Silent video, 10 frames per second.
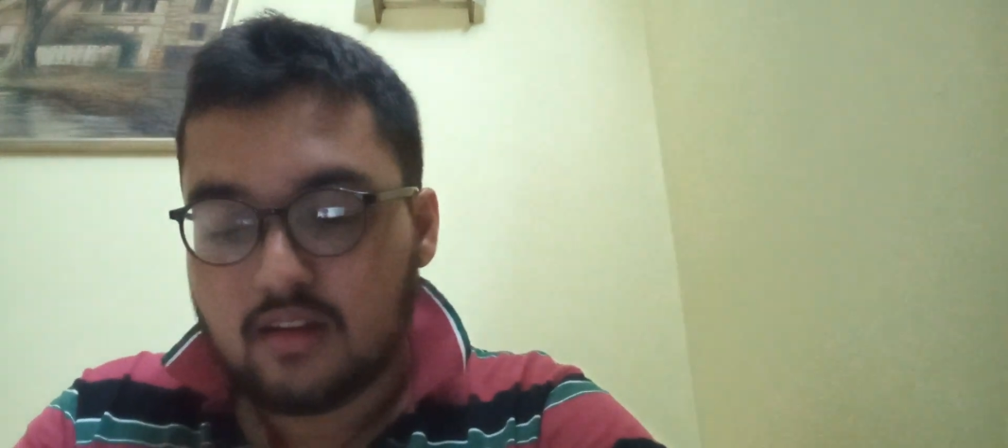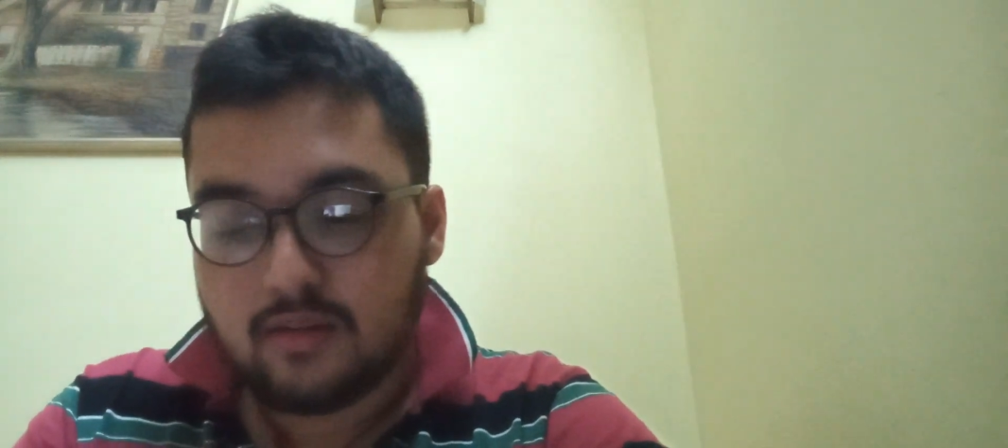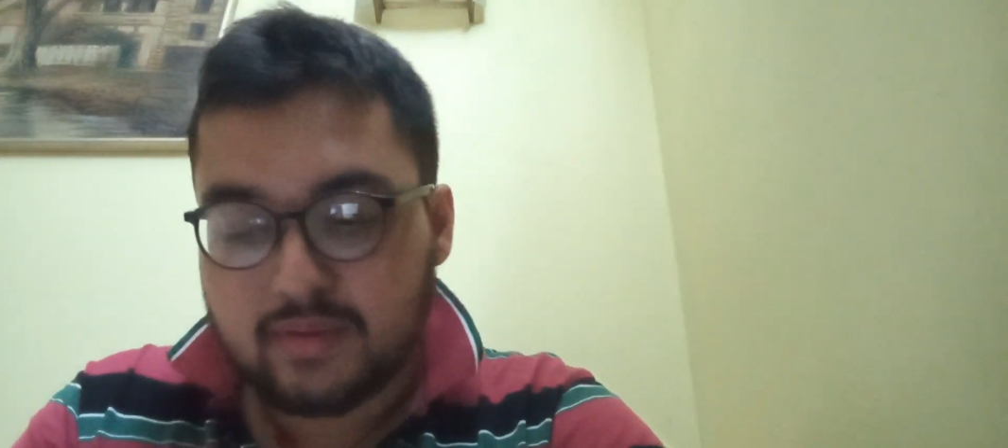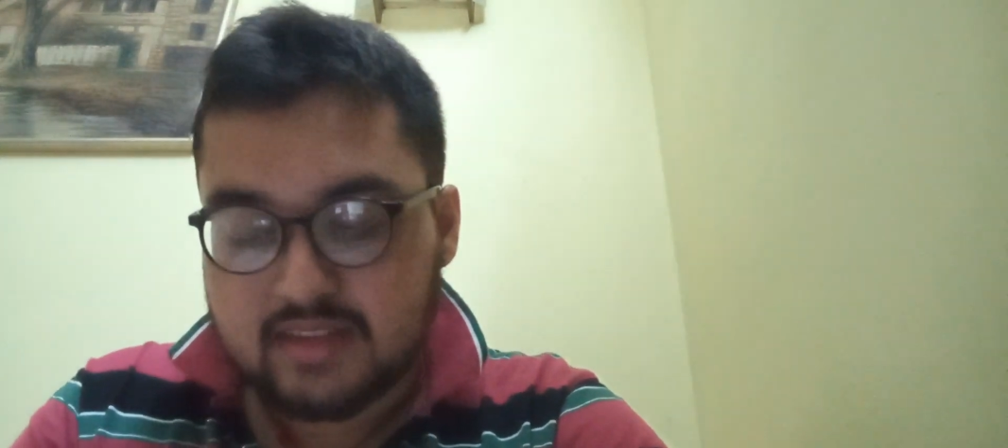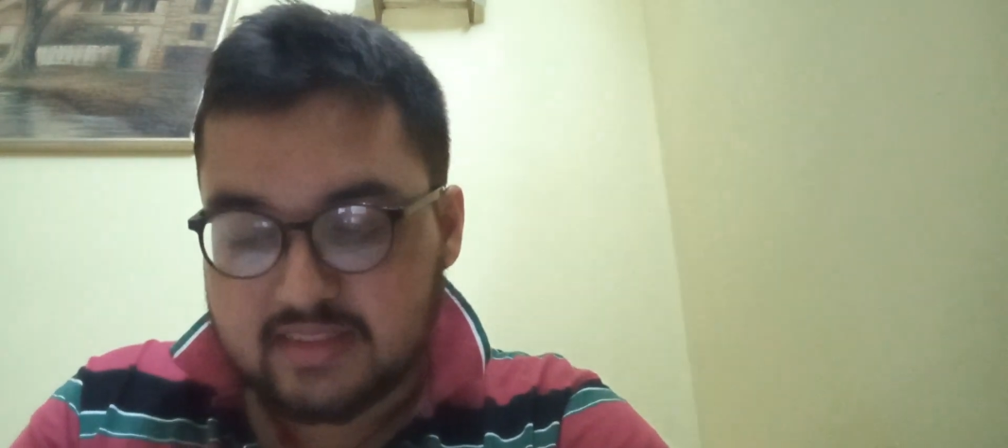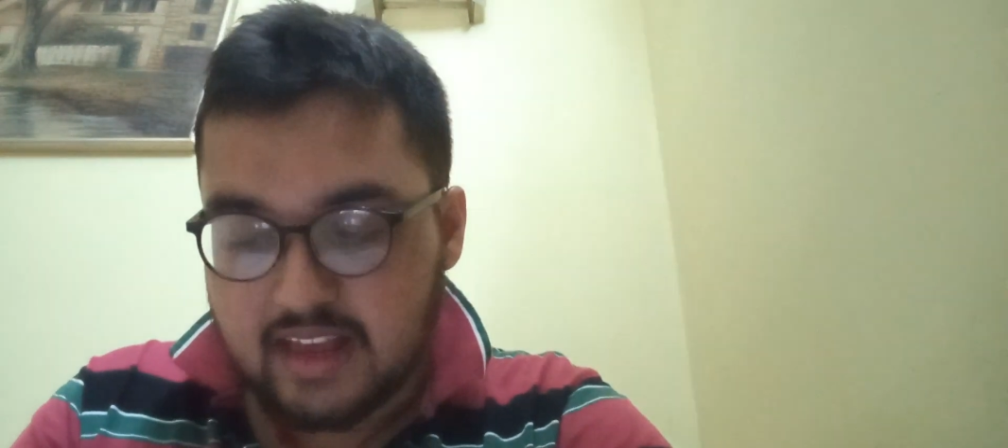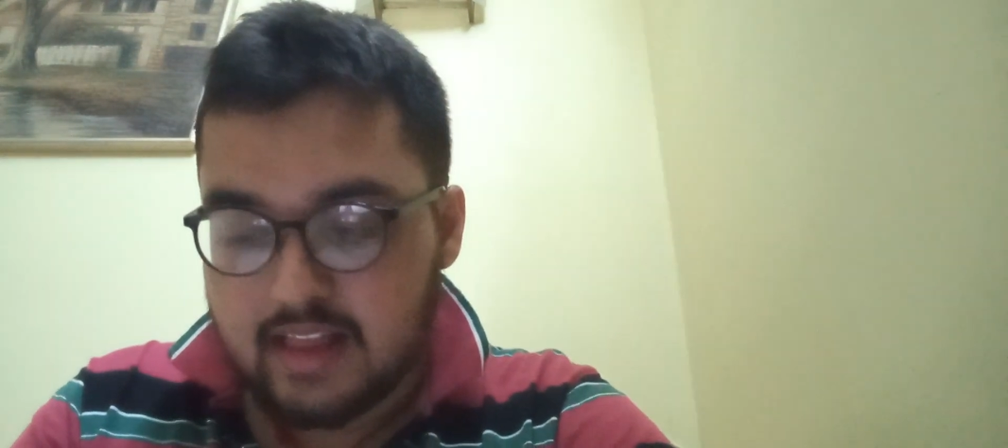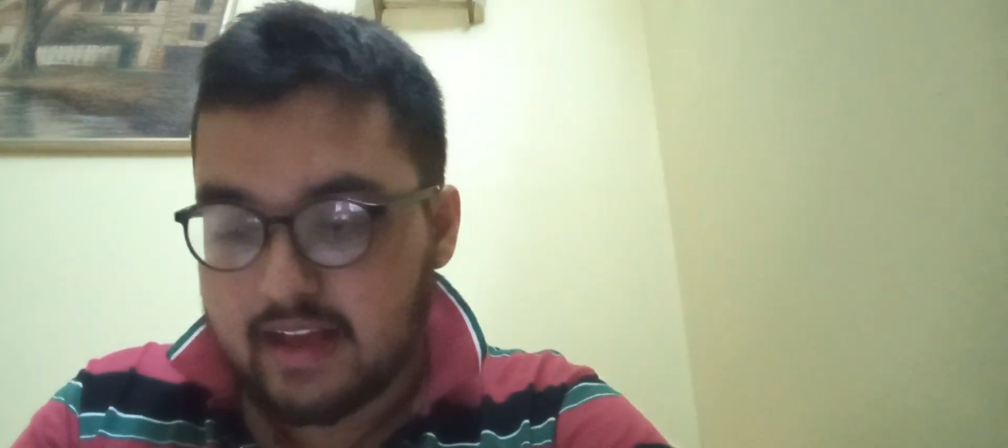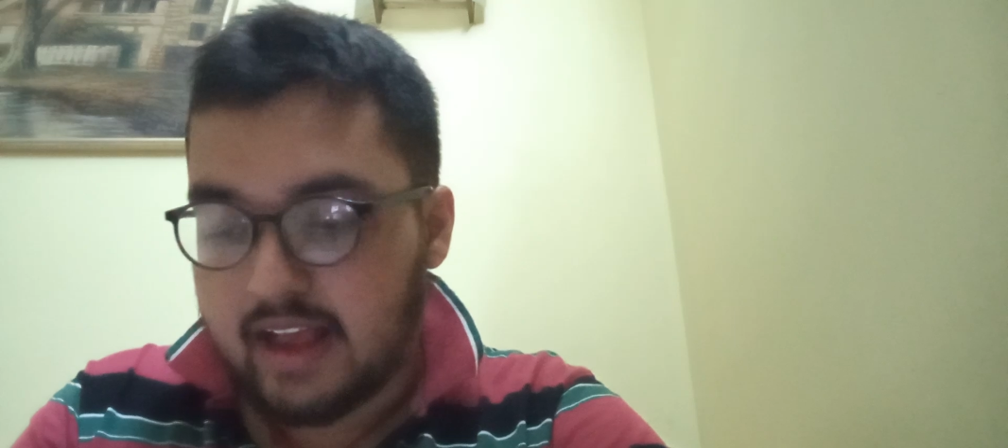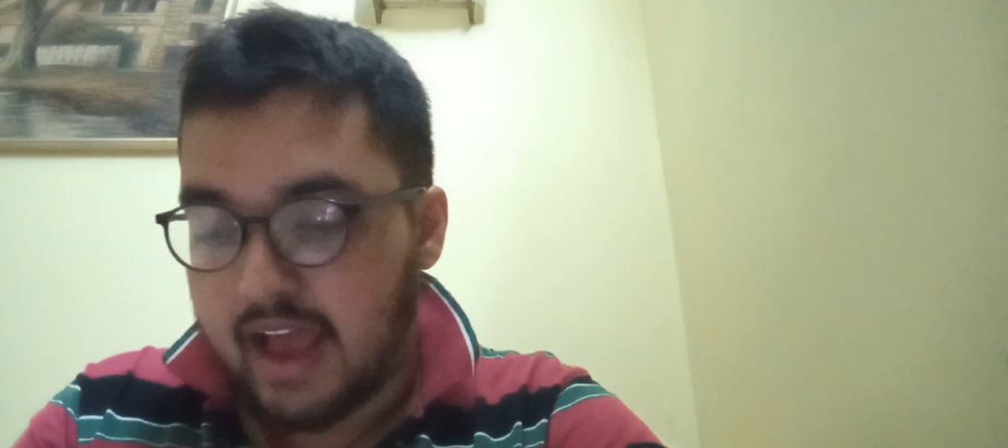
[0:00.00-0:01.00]
which a
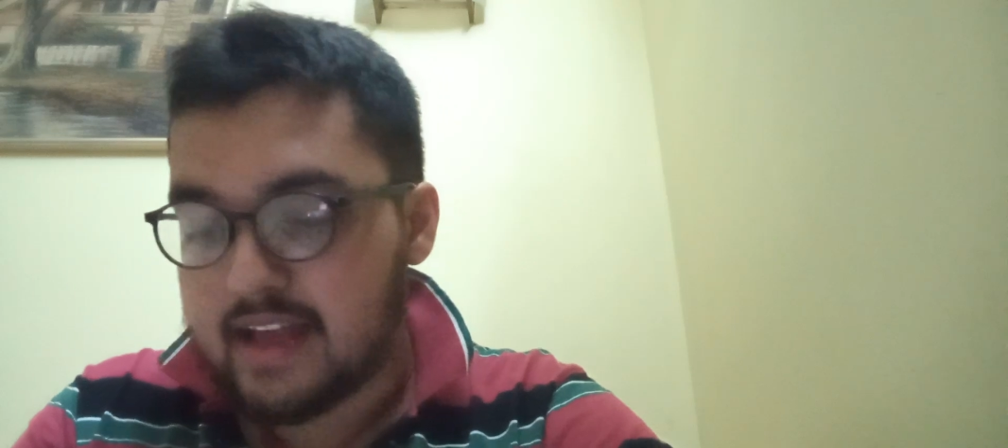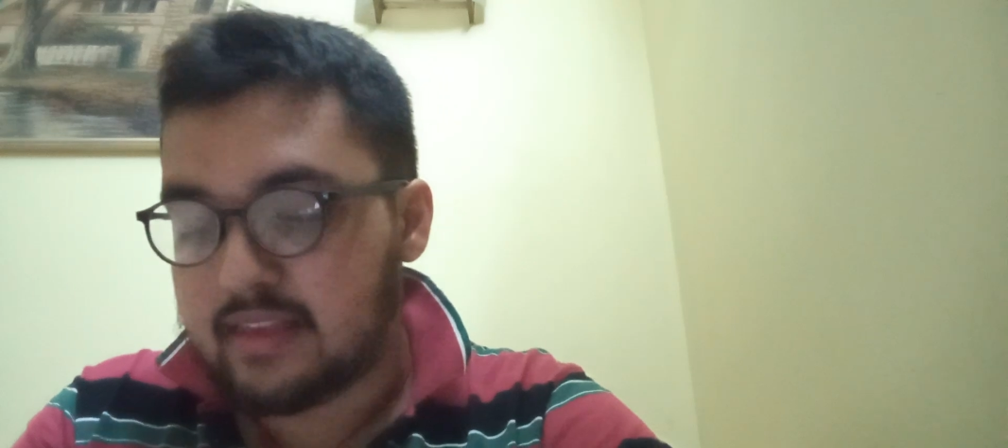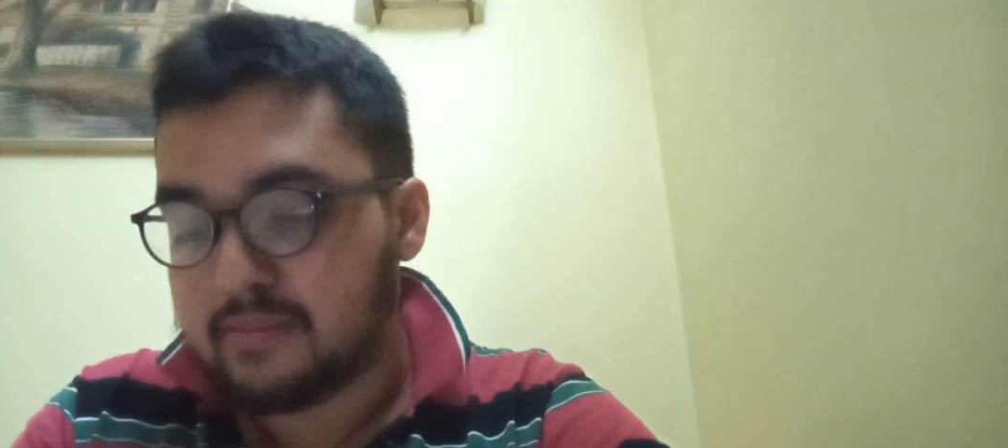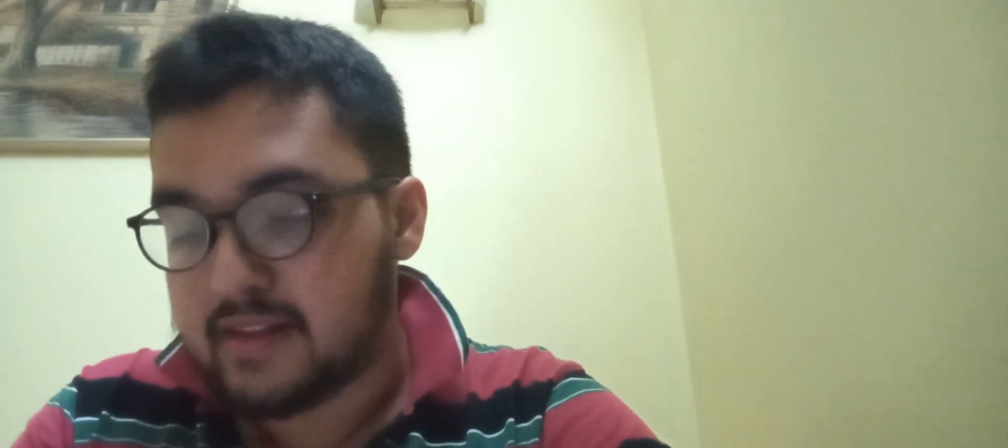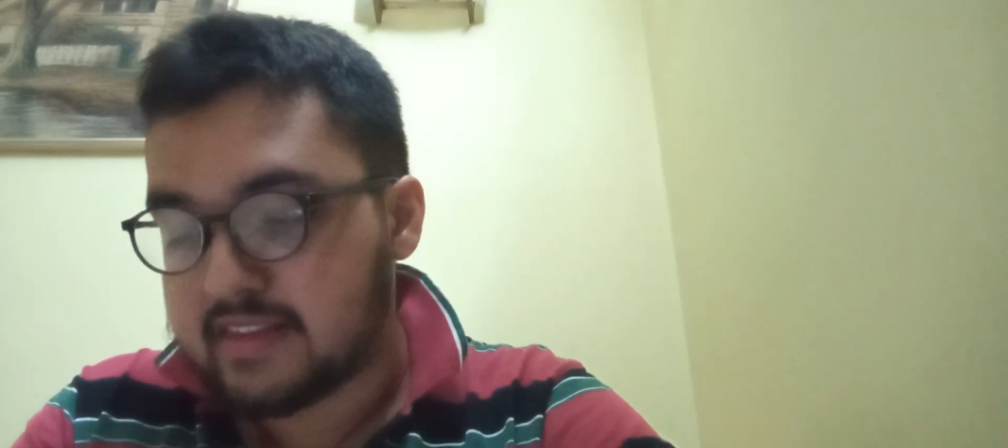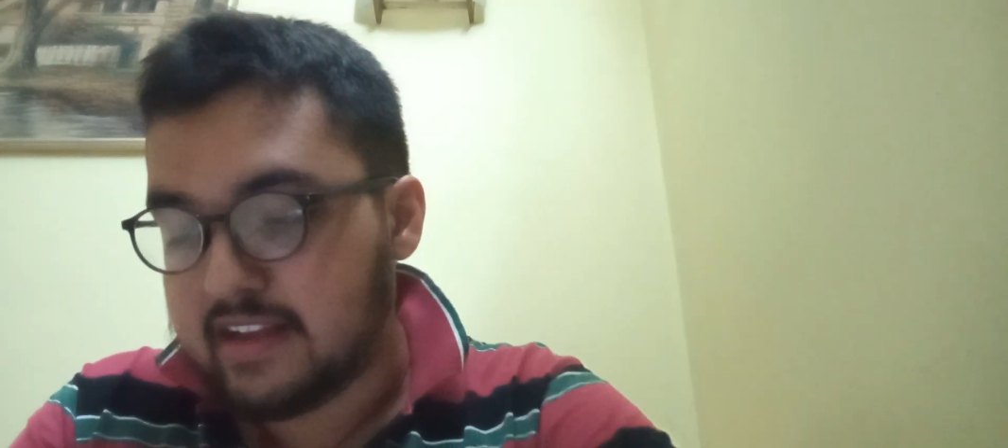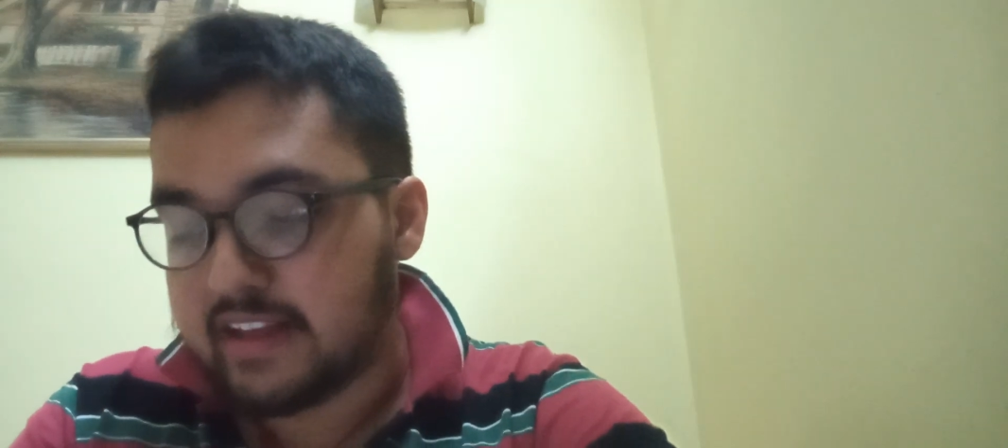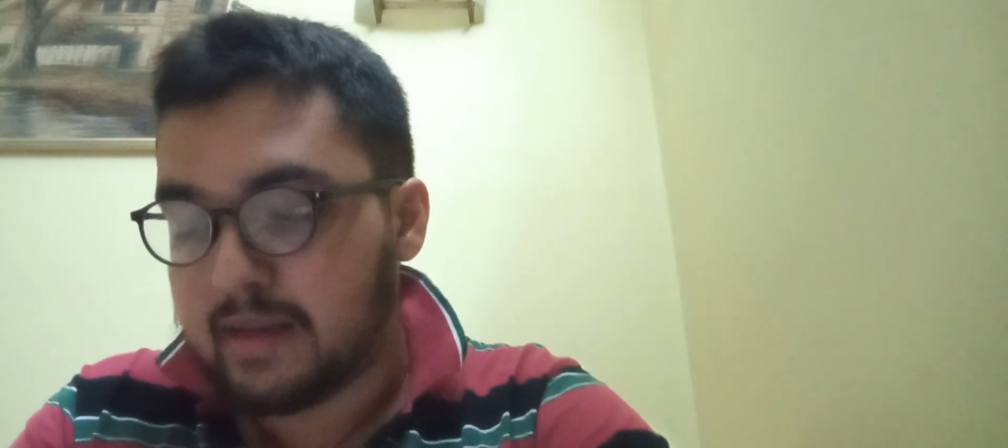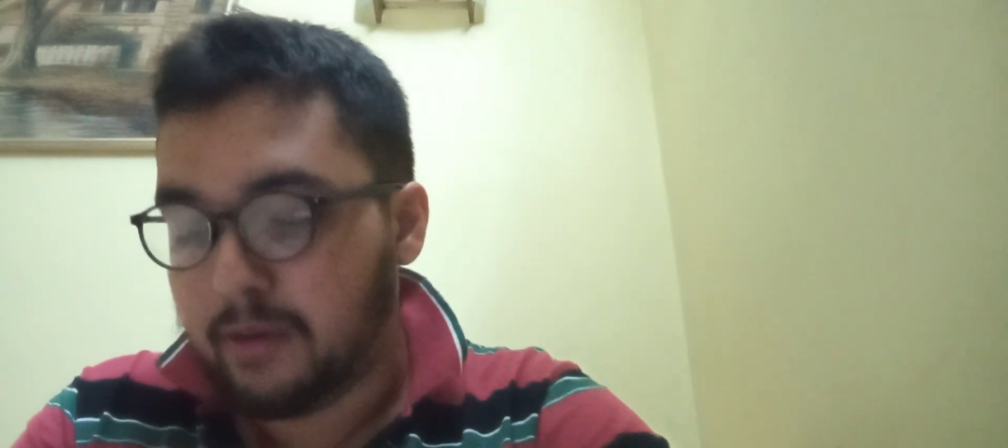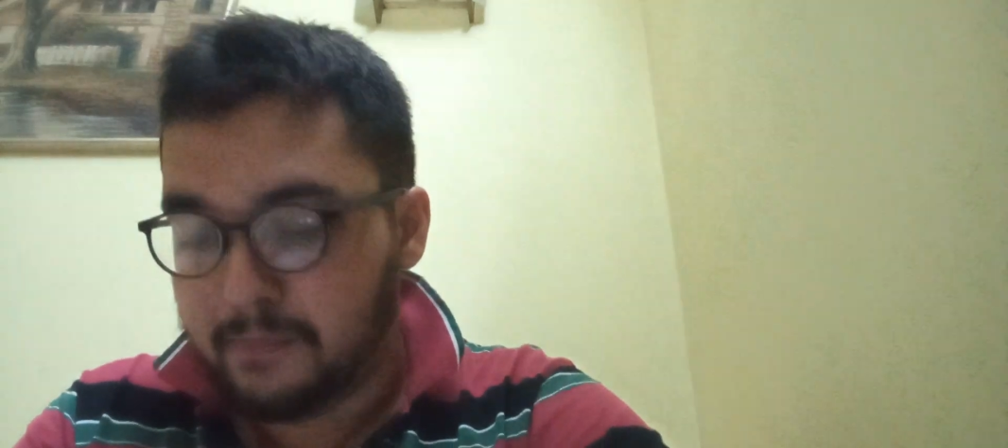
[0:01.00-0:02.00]
seller has for
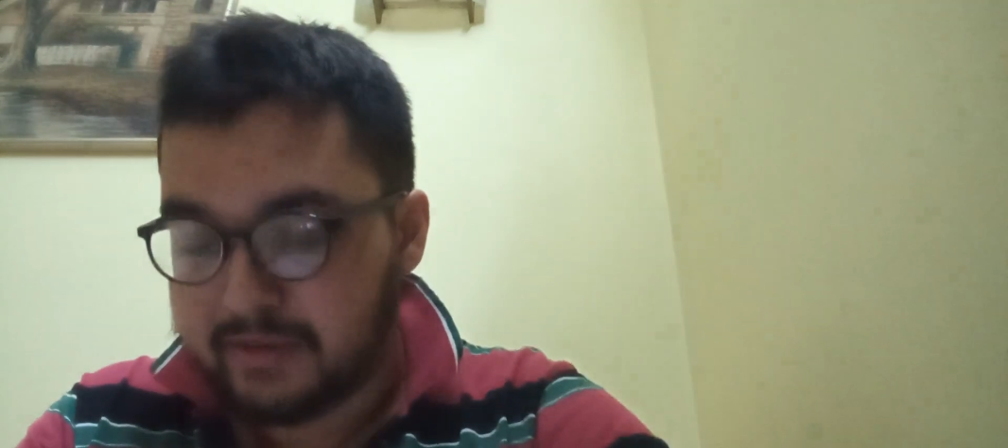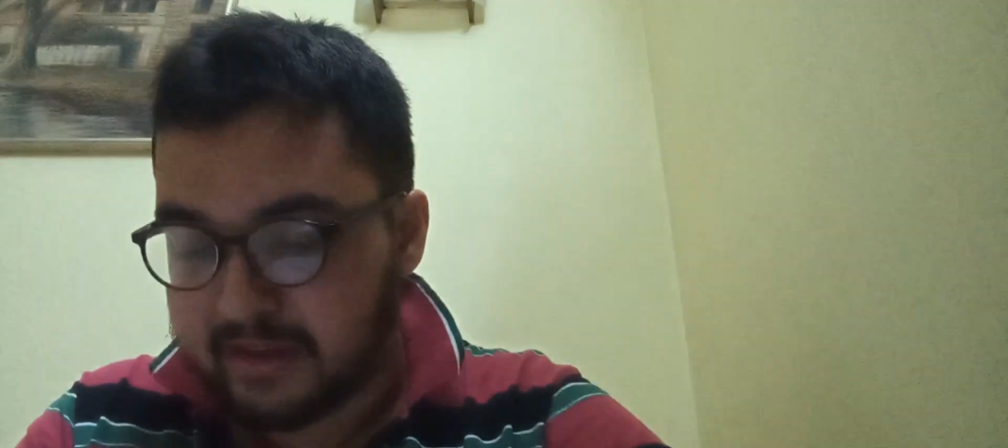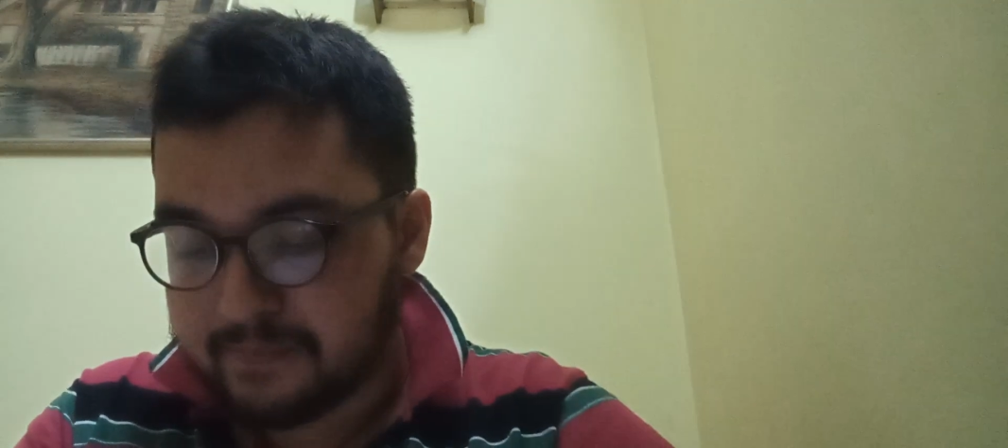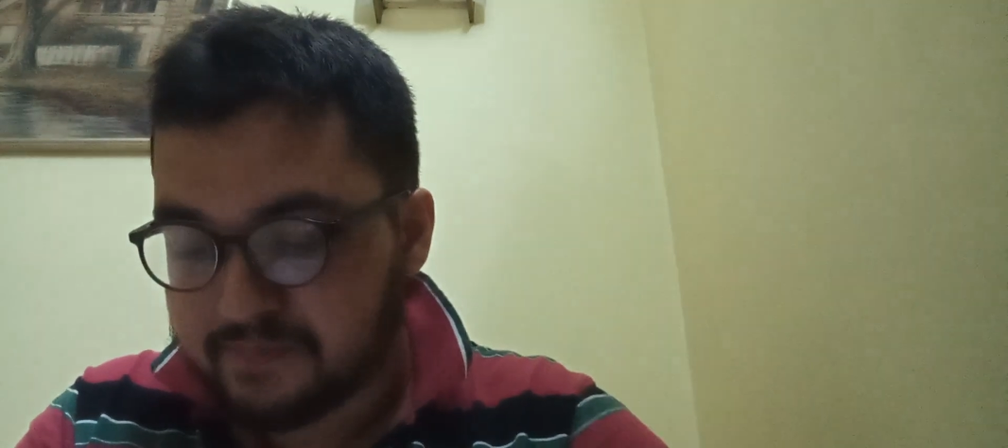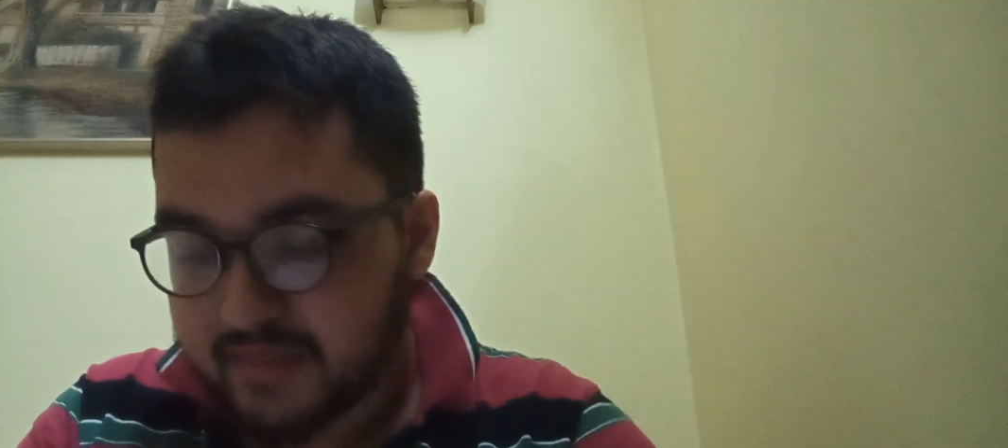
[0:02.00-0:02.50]
selling a property.